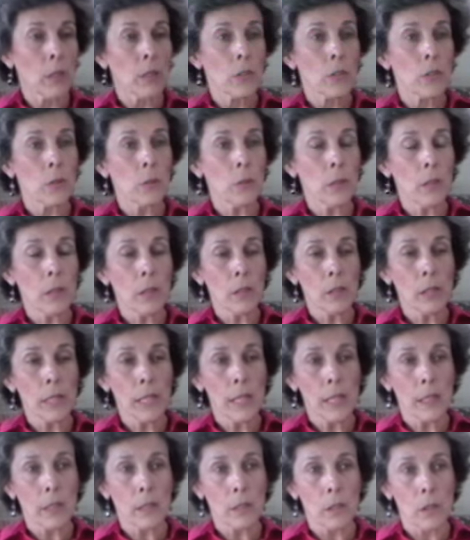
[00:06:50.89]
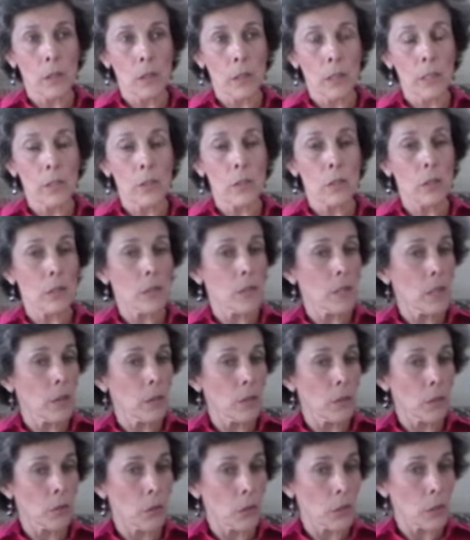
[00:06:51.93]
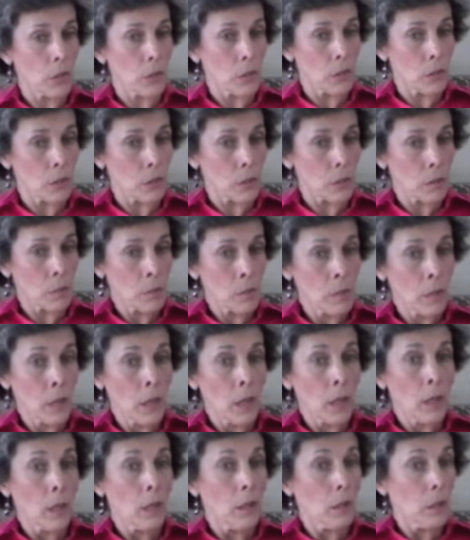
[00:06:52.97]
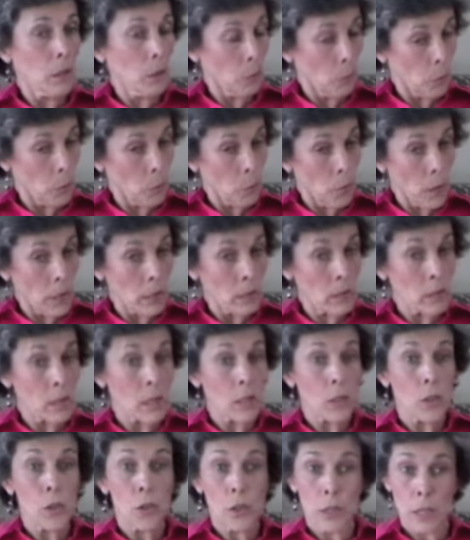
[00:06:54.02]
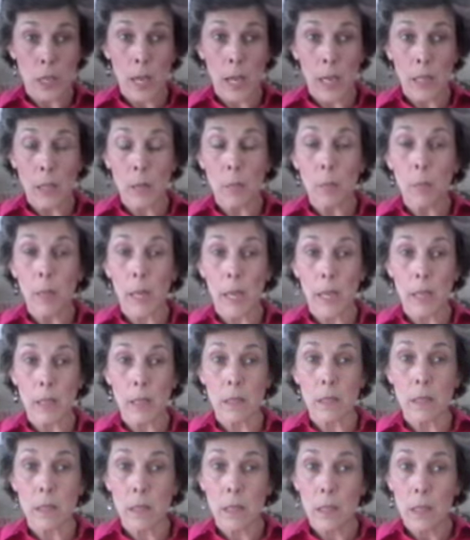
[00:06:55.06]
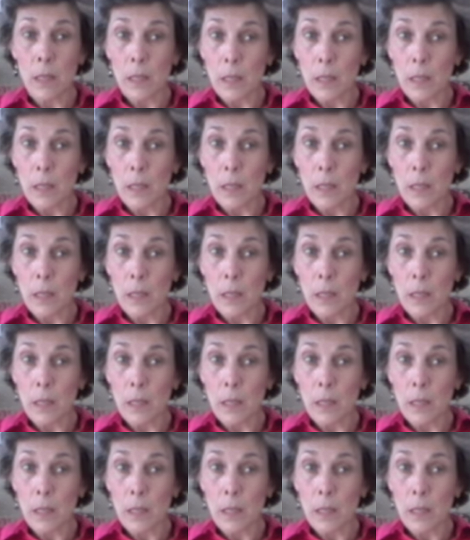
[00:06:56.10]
She would only acknowledge the terrorists, the ones that she had placed